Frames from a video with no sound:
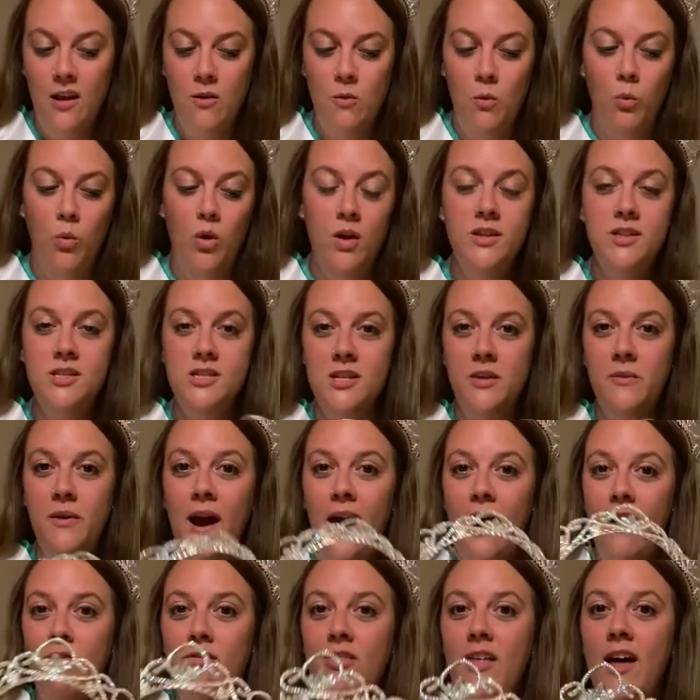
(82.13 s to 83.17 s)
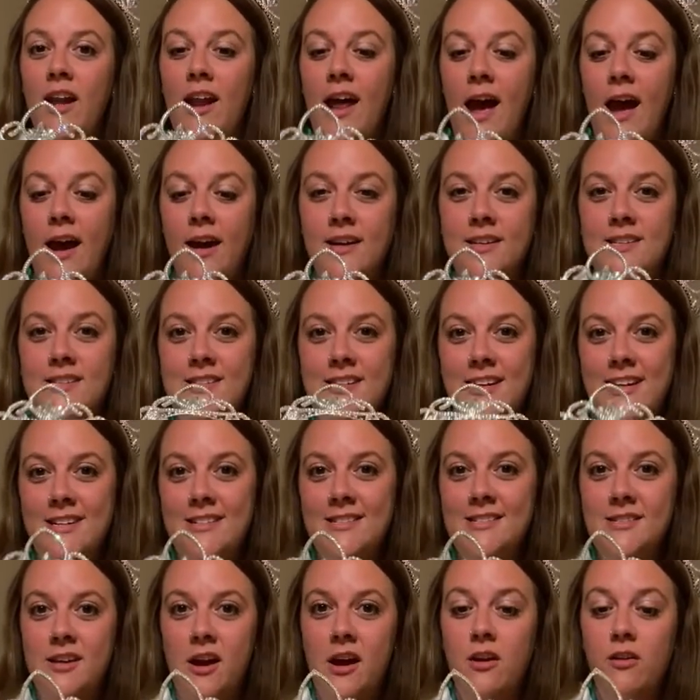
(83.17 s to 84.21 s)
Once you have that X
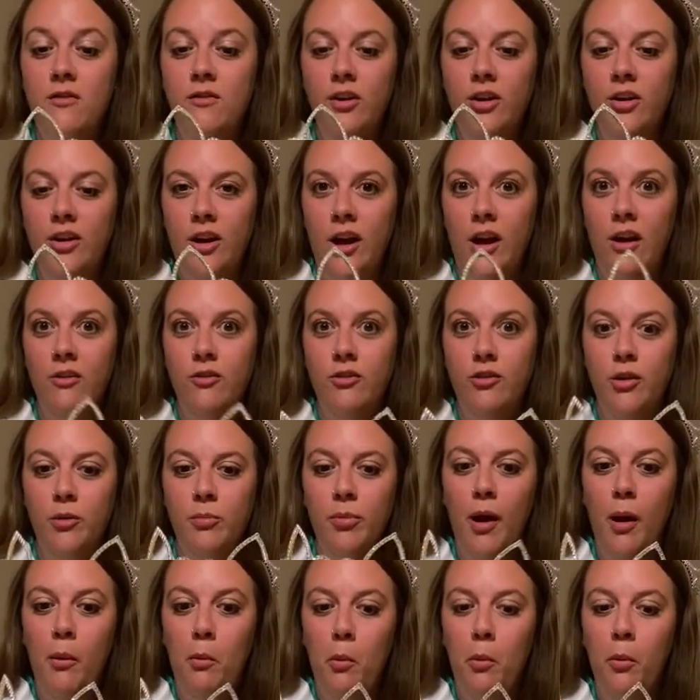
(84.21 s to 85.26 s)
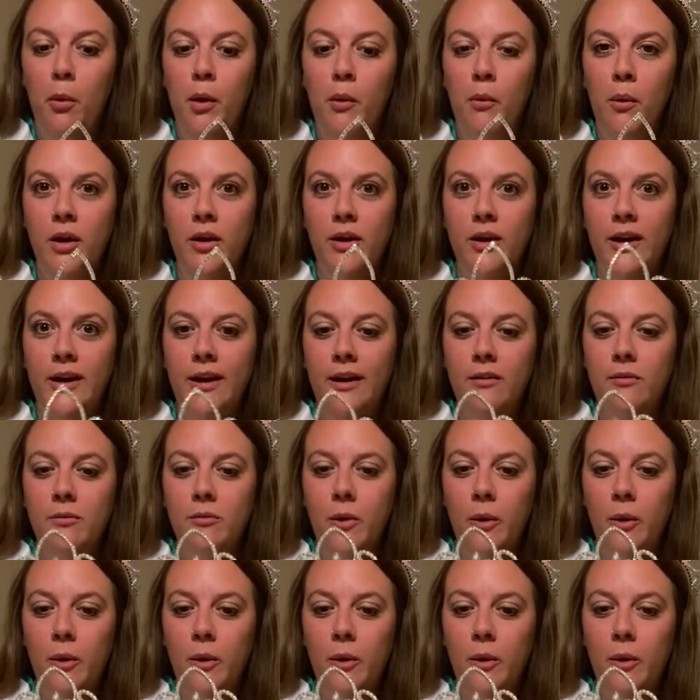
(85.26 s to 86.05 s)
inside of your crown, you're probably wondering,